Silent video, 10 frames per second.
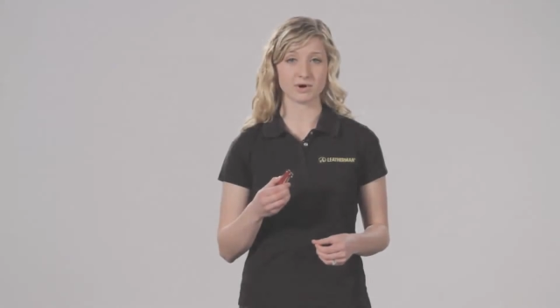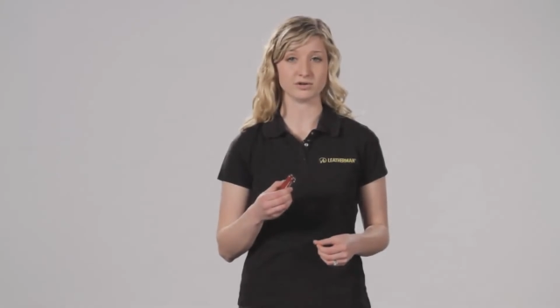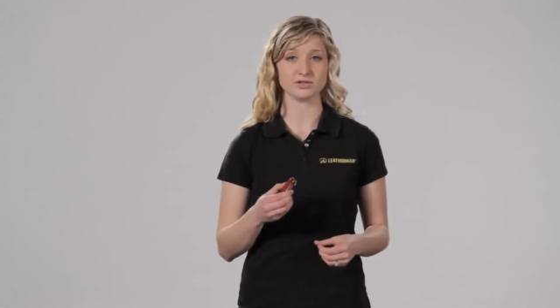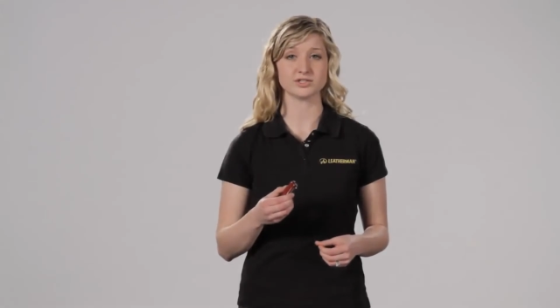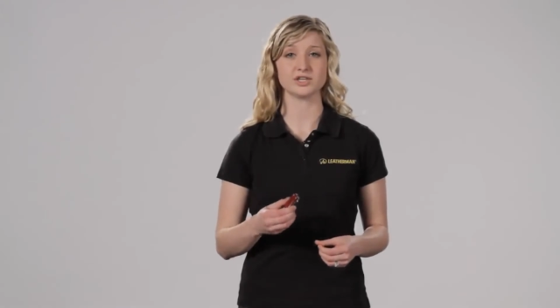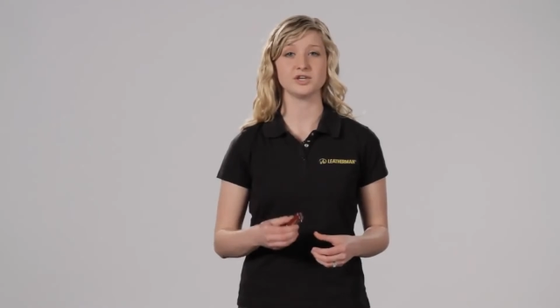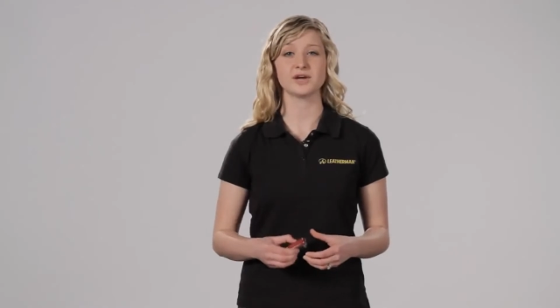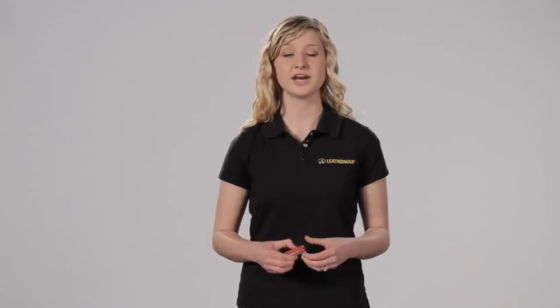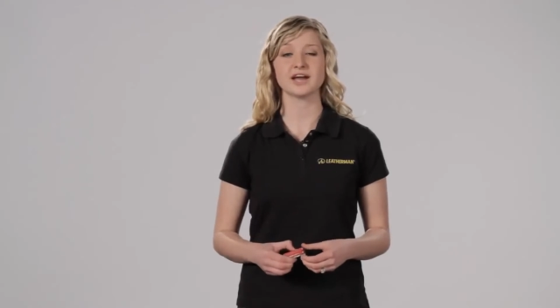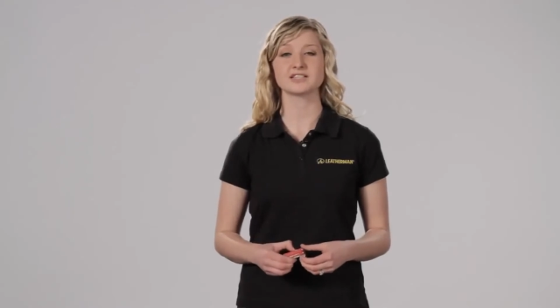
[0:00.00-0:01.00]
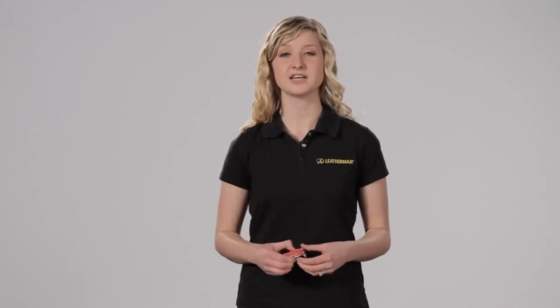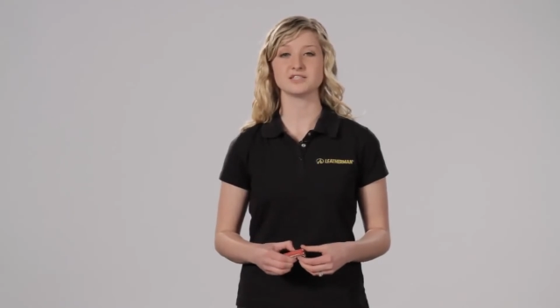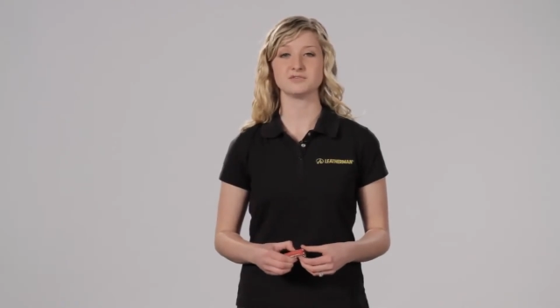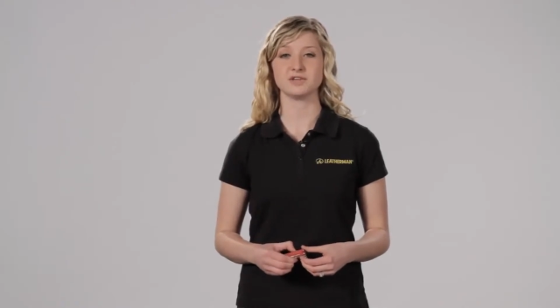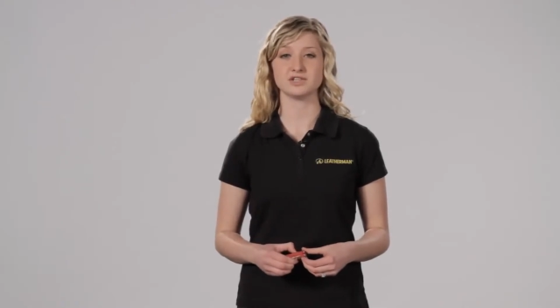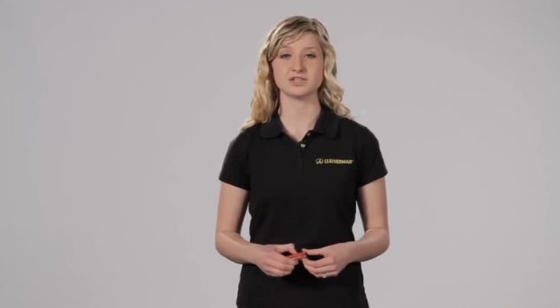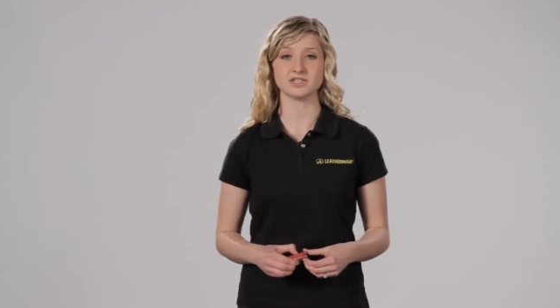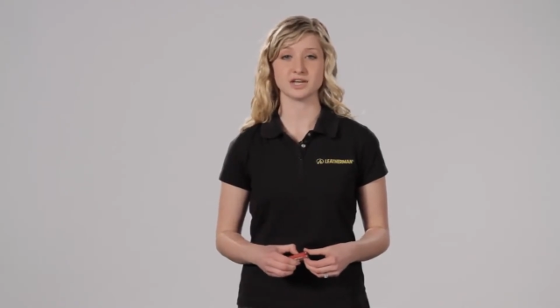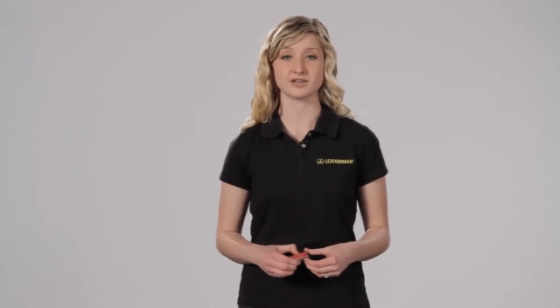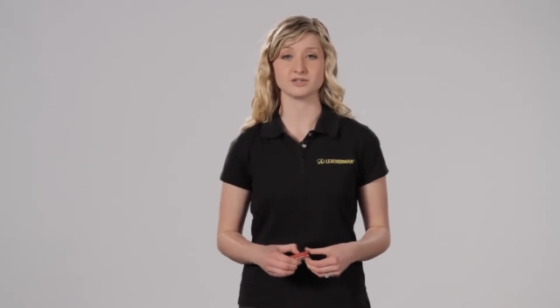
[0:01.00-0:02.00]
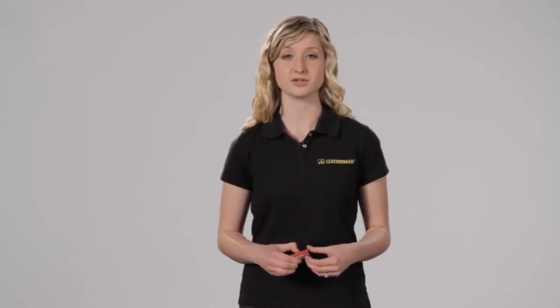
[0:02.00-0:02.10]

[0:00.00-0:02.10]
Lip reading: models, you can access features like the